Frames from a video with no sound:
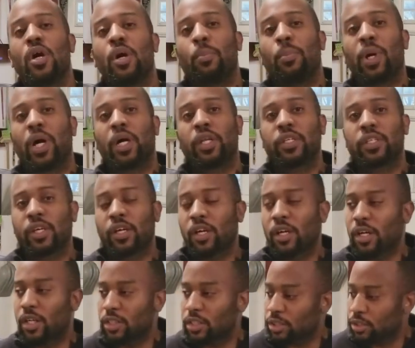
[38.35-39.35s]
But
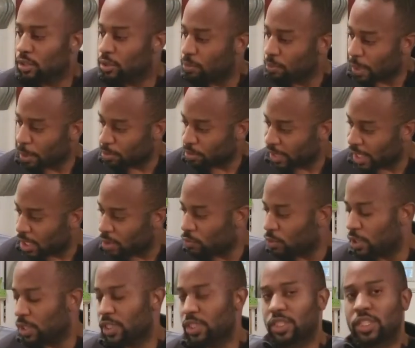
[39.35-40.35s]
uh, my plan
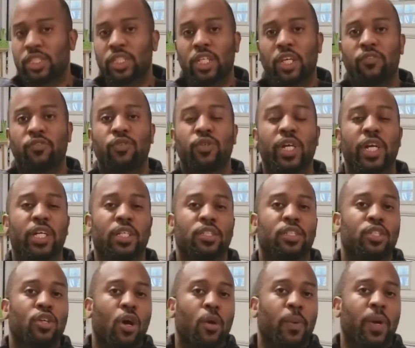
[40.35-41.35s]
was, if you guys
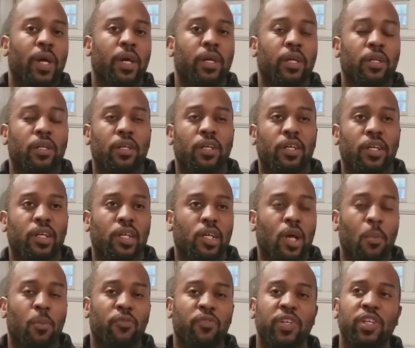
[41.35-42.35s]
saw my, uh, a
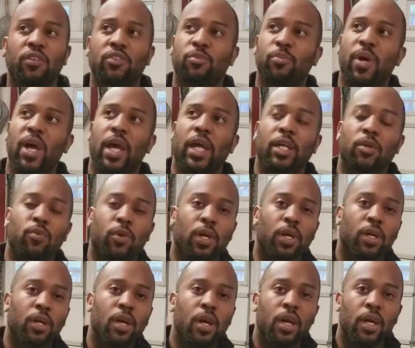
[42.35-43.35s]
couple videos back
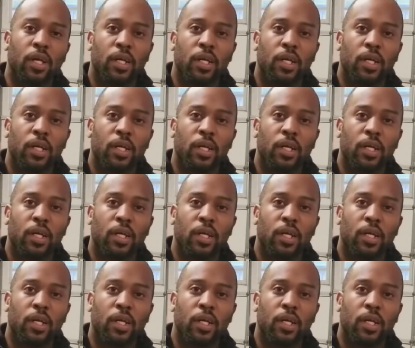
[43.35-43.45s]
where